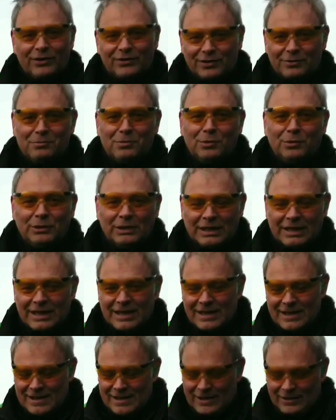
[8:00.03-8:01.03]
it very simple.
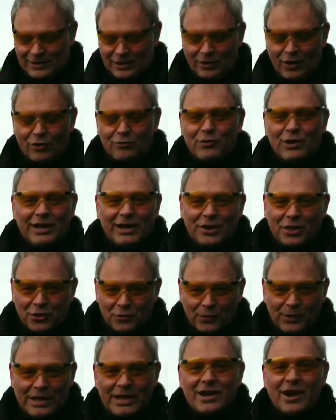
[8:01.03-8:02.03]
There are really
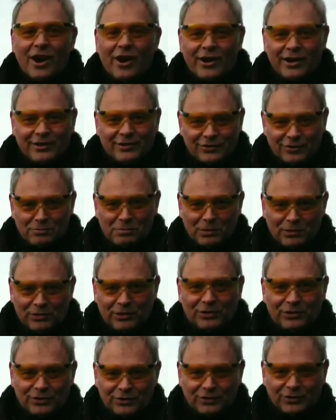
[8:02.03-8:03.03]
three kinds of
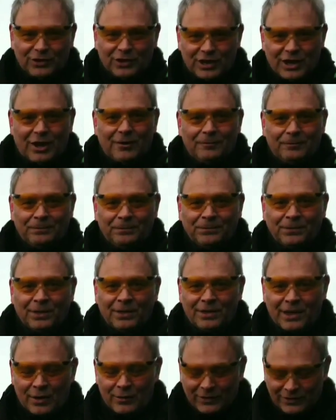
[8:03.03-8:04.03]
positions on the gun.
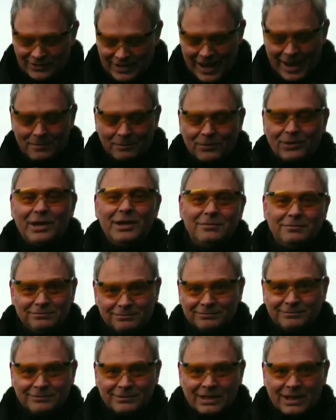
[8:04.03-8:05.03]
There is empty,
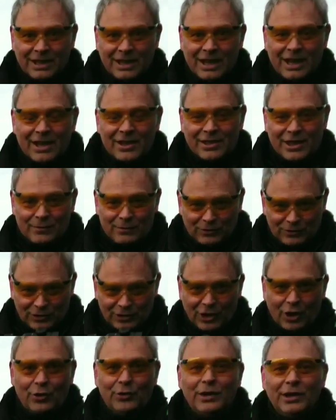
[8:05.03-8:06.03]
there
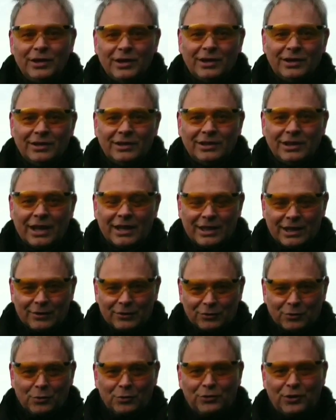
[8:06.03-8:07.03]
is loaded, and
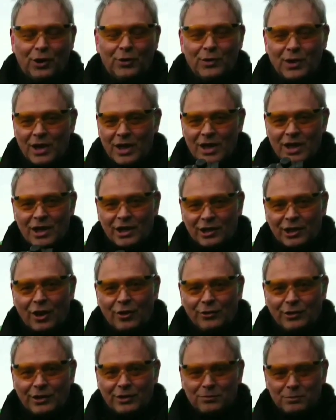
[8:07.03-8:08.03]
there is also
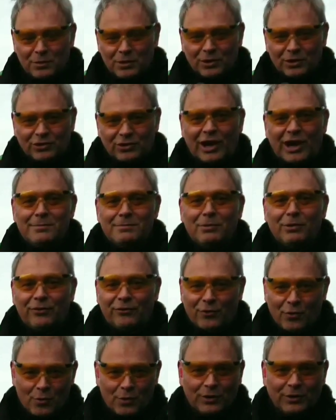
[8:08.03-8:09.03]
loaded with the chamber
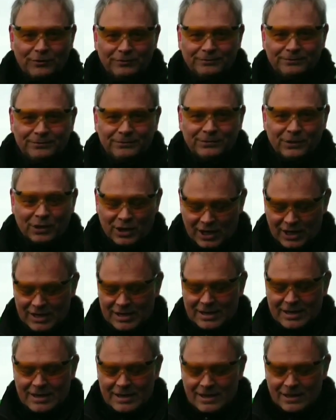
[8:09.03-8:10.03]
forward.
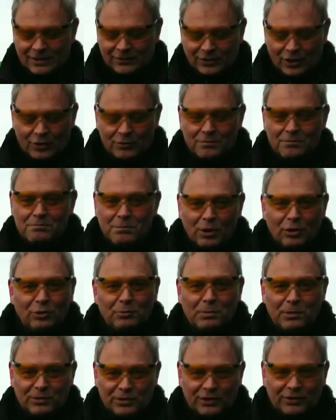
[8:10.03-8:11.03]
Okay, so
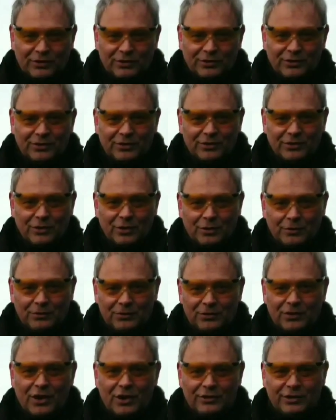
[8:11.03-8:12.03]
most positions
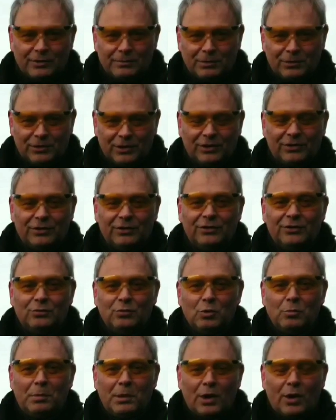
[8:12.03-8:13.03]
on starting
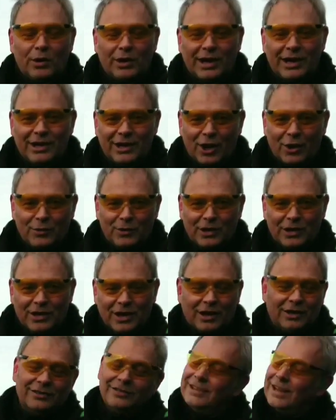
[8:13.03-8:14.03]
positions will be on a
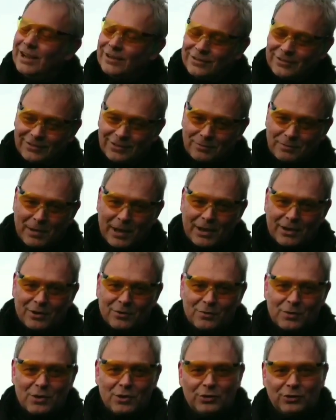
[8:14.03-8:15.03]
loaded gun. Now it just
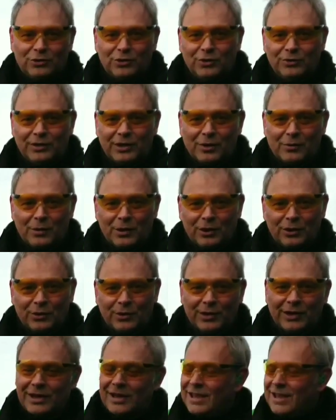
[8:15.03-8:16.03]
depends on who you're shooting, what you're
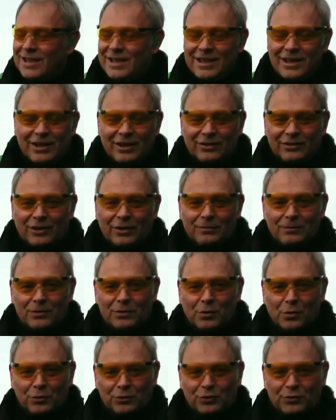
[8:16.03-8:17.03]
doing.
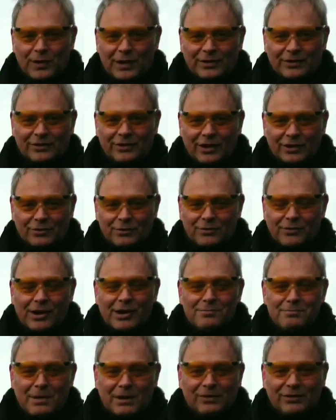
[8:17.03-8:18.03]
Some course directors like to be
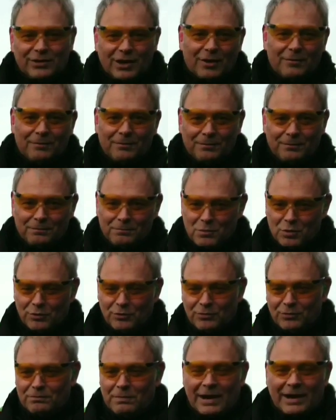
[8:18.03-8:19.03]
very messed up and
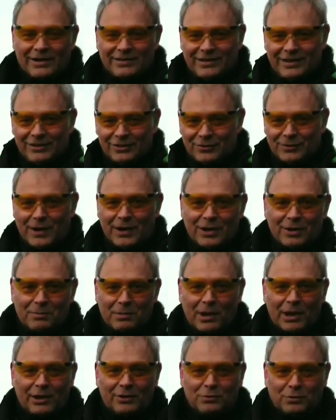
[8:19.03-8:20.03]
move magazines around
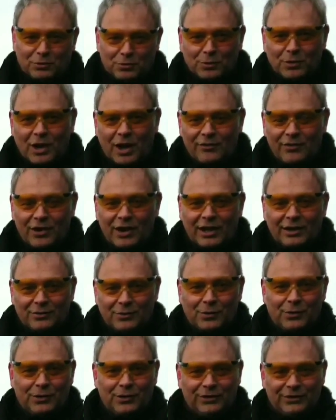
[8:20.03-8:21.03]
the place, which we'll cover
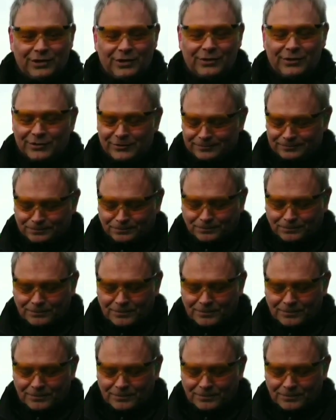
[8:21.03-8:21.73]
later on in the series.